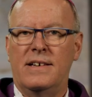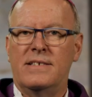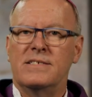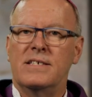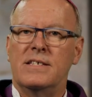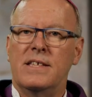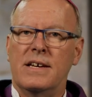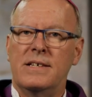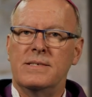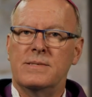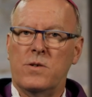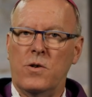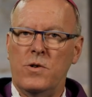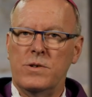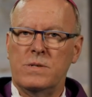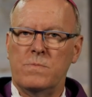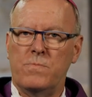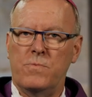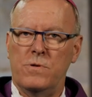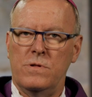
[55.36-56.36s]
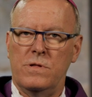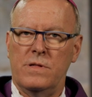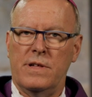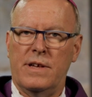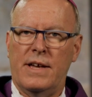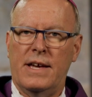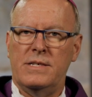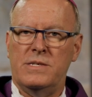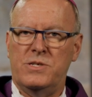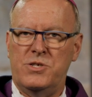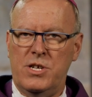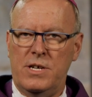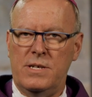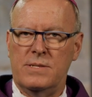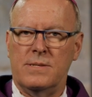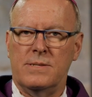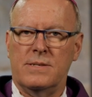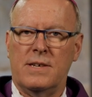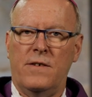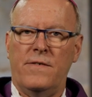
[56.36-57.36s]
Today's gospel has
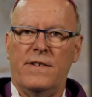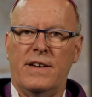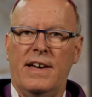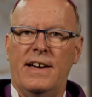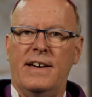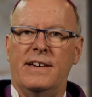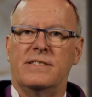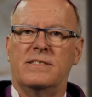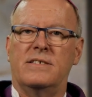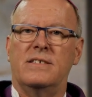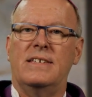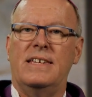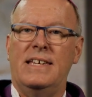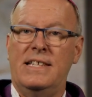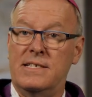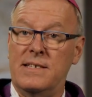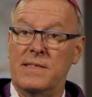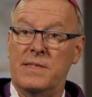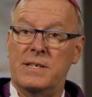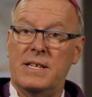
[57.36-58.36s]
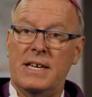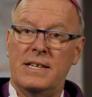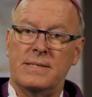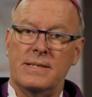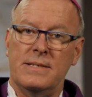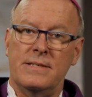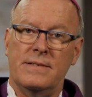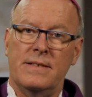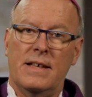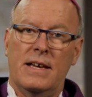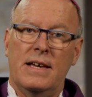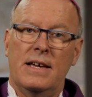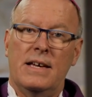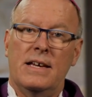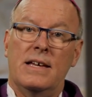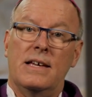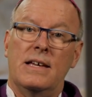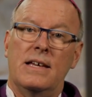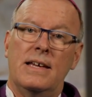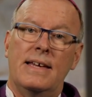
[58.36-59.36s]
Jesus going out into the desert,
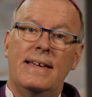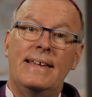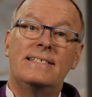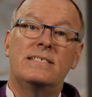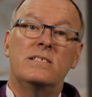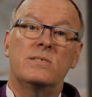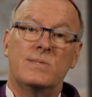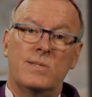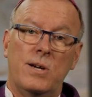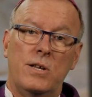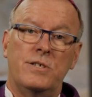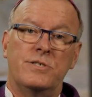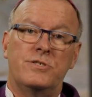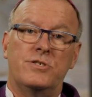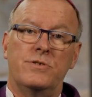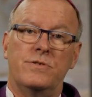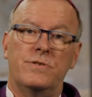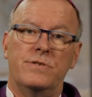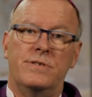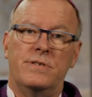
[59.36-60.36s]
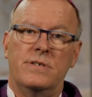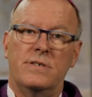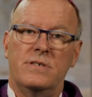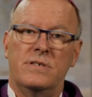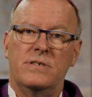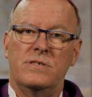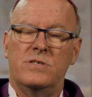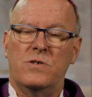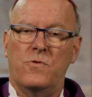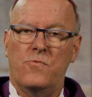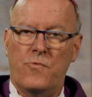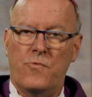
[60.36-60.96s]
into solitude, to